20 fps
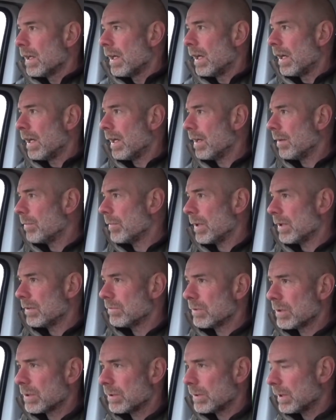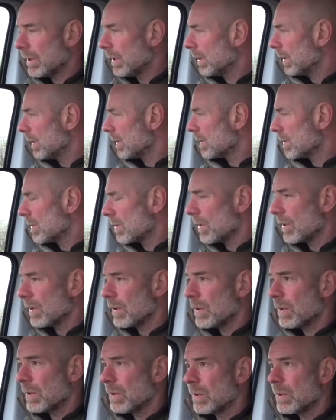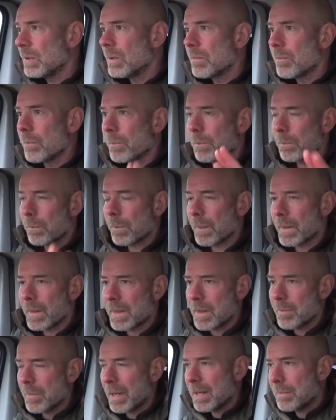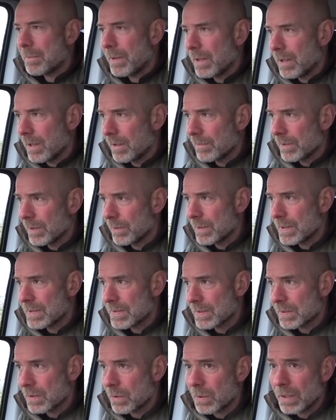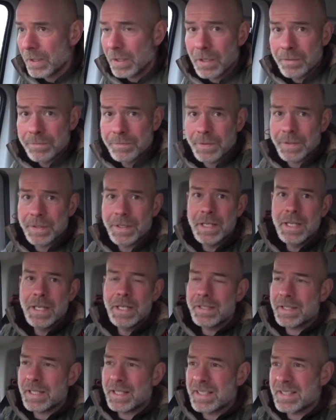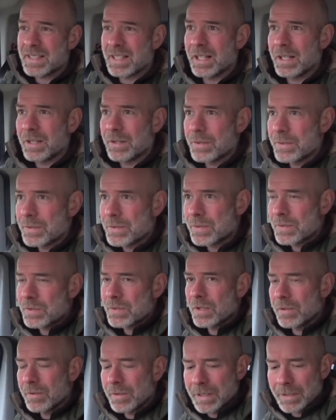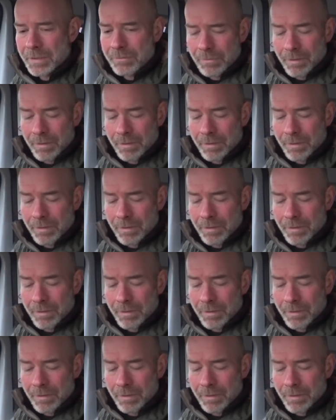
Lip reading: and Varua to the main part of Lewis, and quite often that is closed during